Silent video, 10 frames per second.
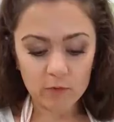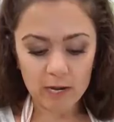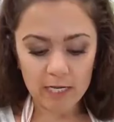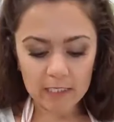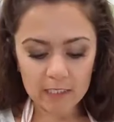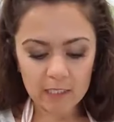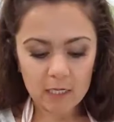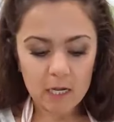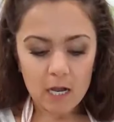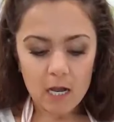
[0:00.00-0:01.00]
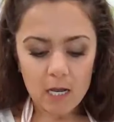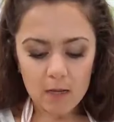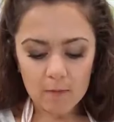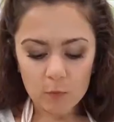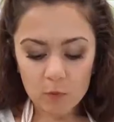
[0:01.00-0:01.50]
right?
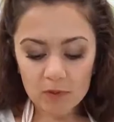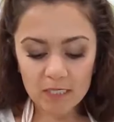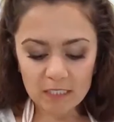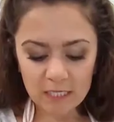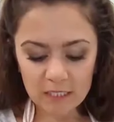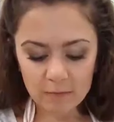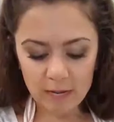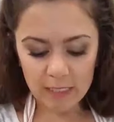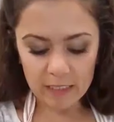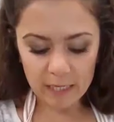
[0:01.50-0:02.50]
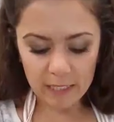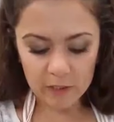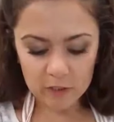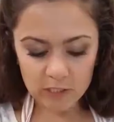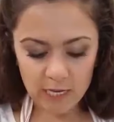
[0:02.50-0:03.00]
Well, this is my
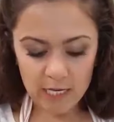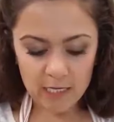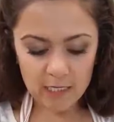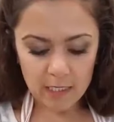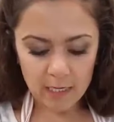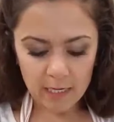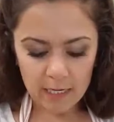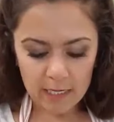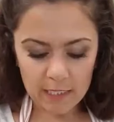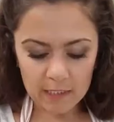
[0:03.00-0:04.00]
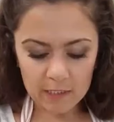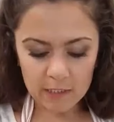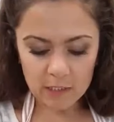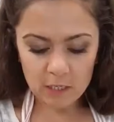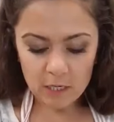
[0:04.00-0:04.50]
lighter take, and
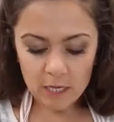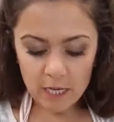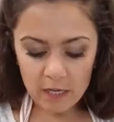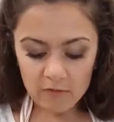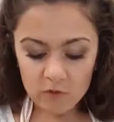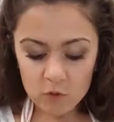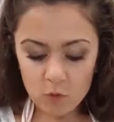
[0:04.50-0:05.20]
if you